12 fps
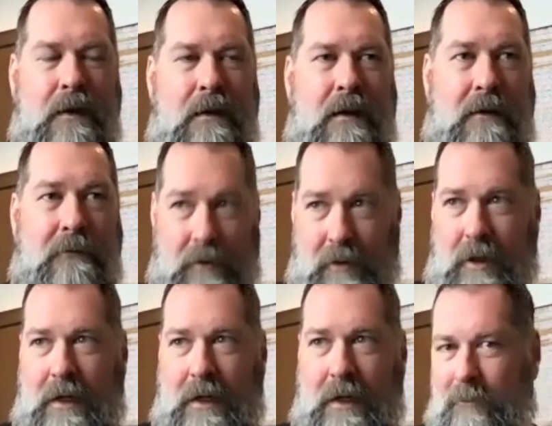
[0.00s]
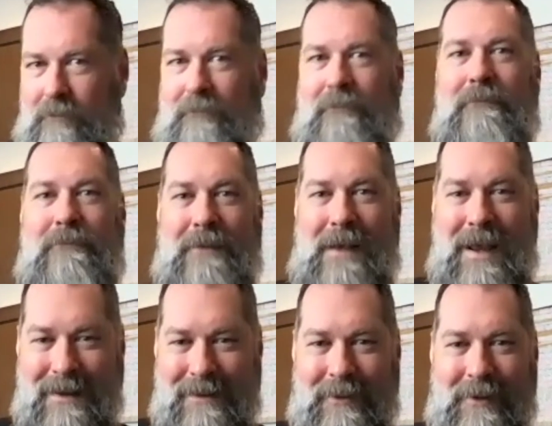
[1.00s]
And if you look it up,
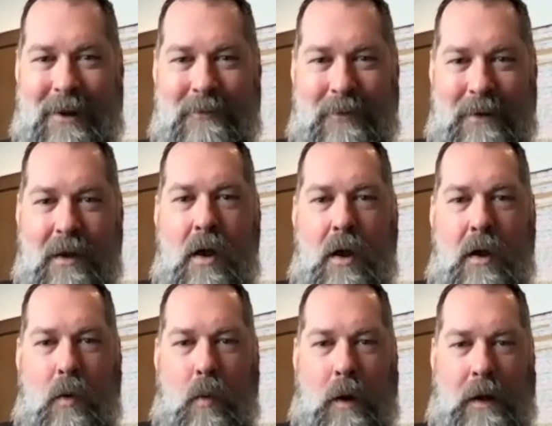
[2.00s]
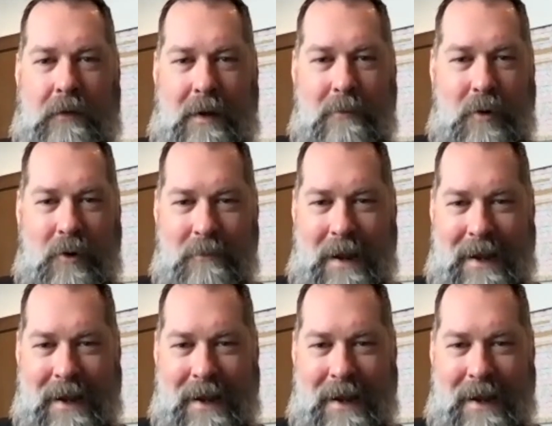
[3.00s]
look up, what is our moon made